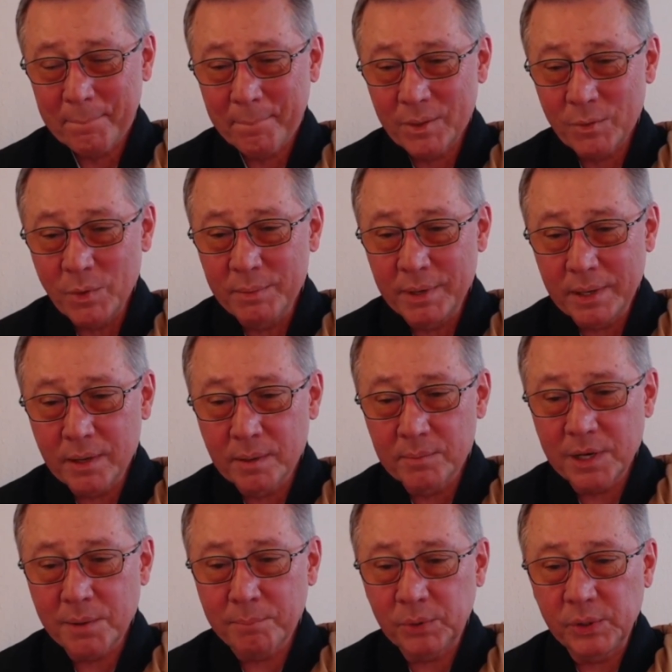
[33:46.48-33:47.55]
We become
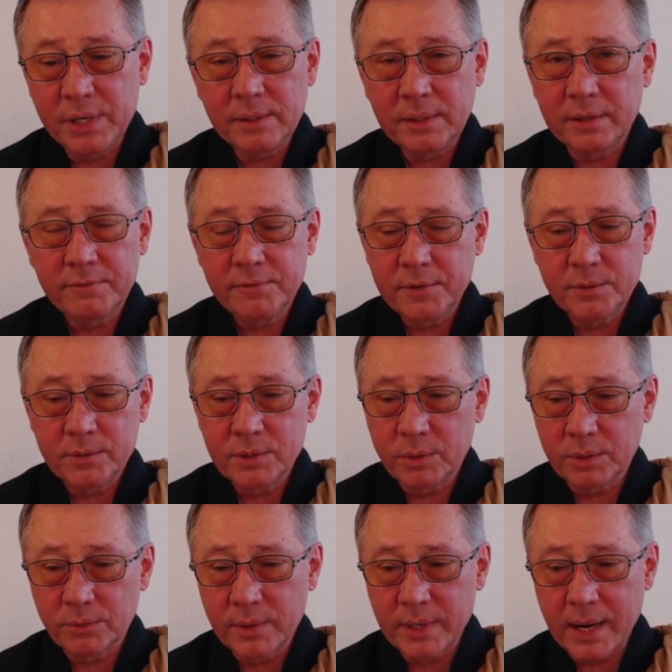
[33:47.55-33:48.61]
completely fused
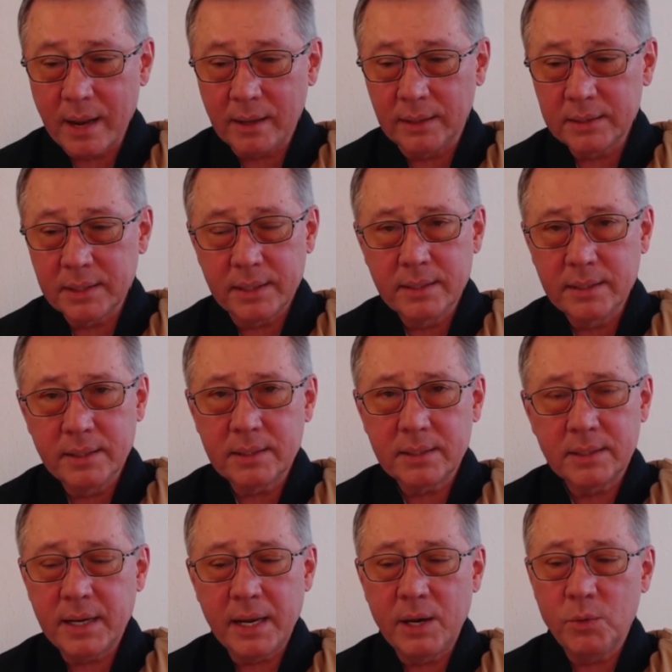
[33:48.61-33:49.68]
with reality,
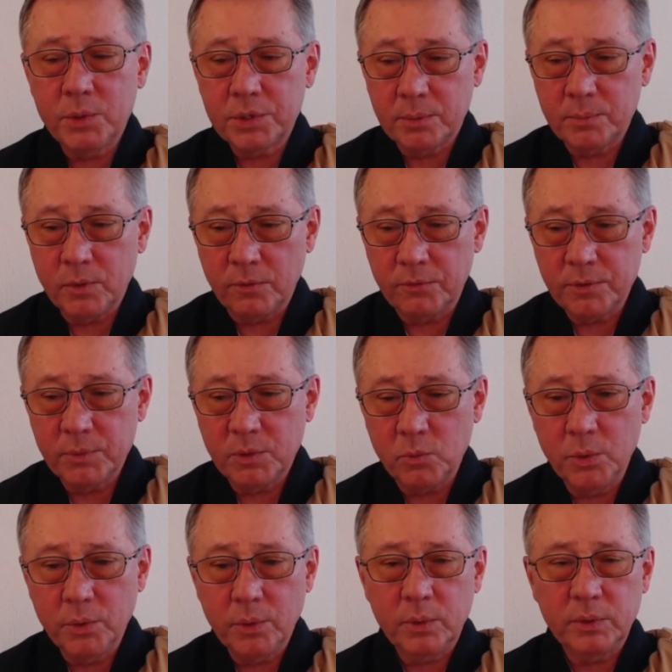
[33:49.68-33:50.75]
indistinguishable from the
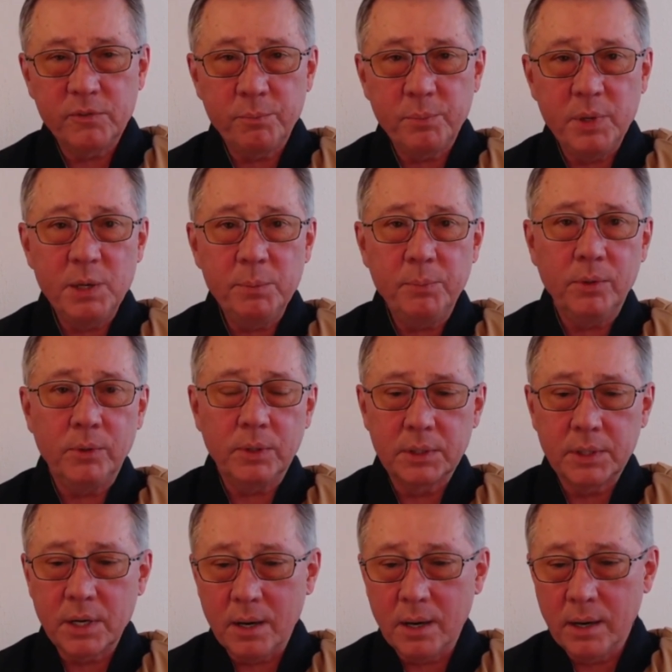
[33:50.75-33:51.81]
world of people and
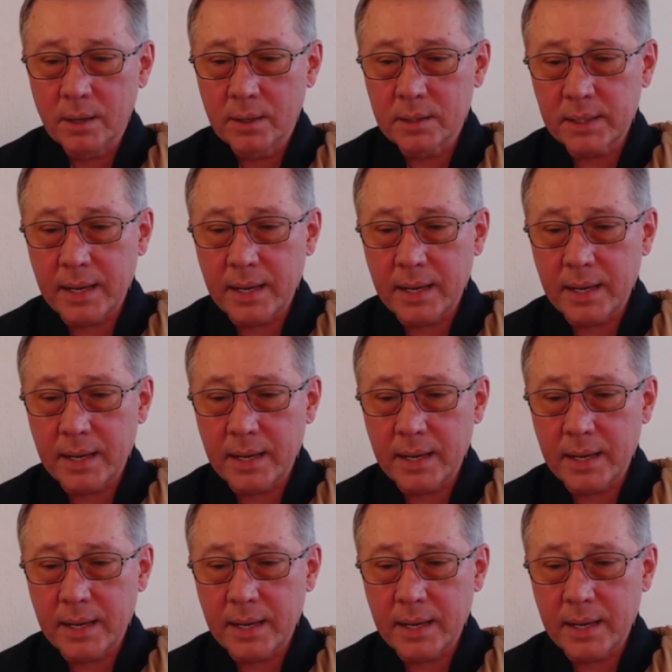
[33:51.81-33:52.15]
cars,